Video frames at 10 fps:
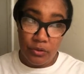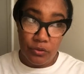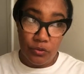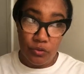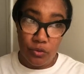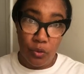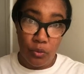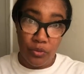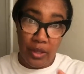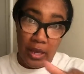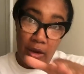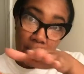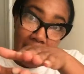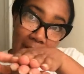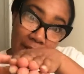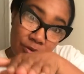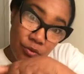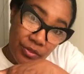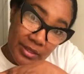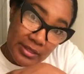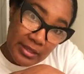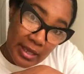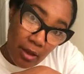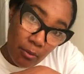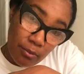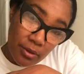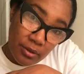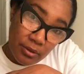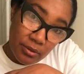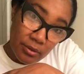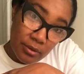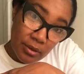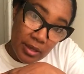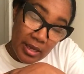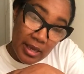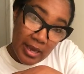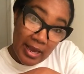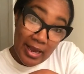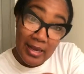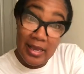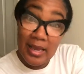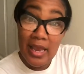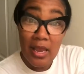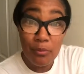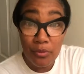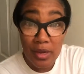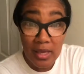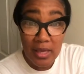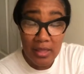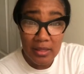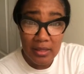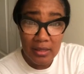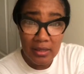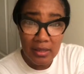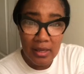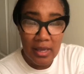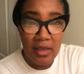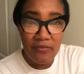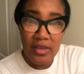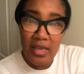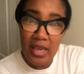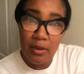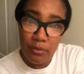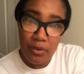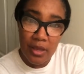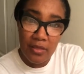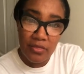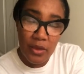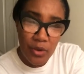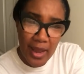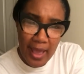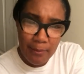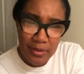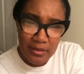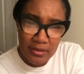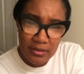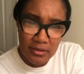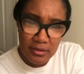So the hair lies on the scalp and it can't breathe. If it can't breathe, then what happens?